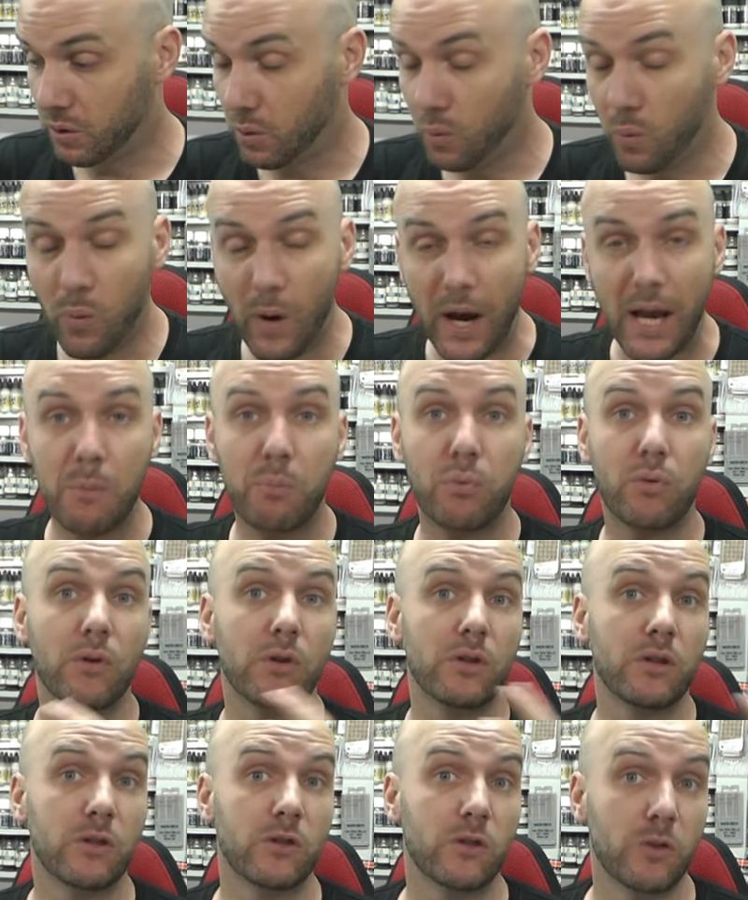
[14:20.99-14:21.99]
And the way
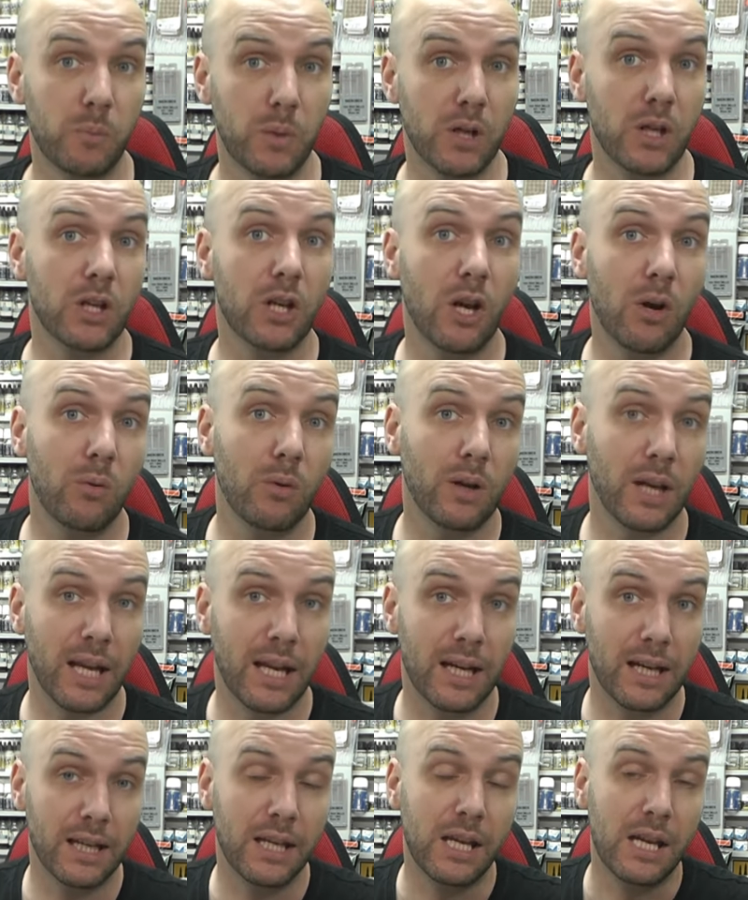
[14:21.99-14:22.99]
prices have been going
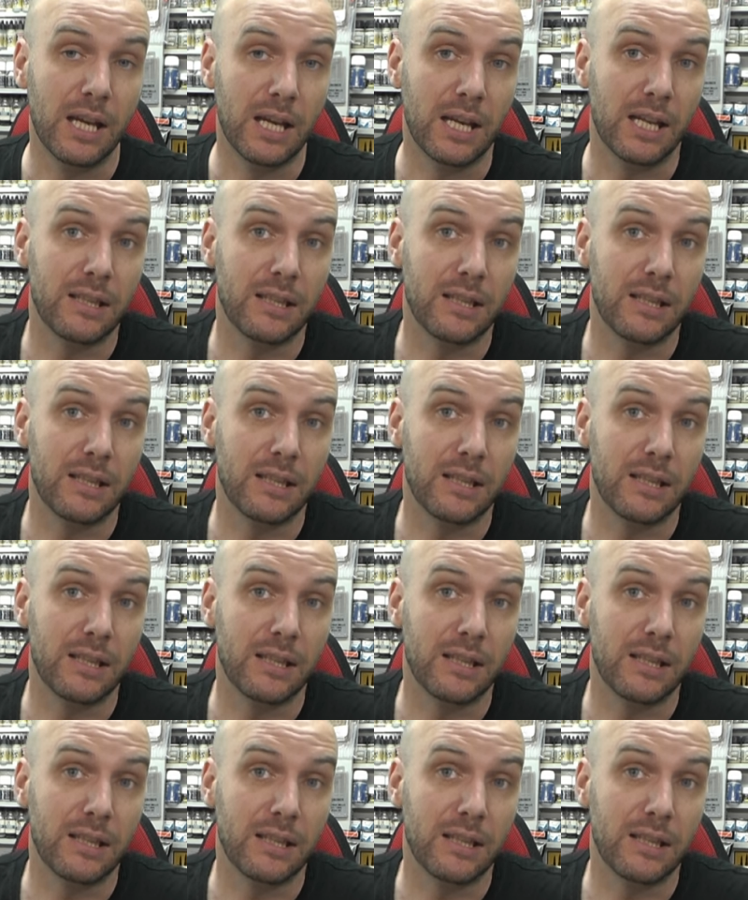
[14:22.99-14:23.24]
lately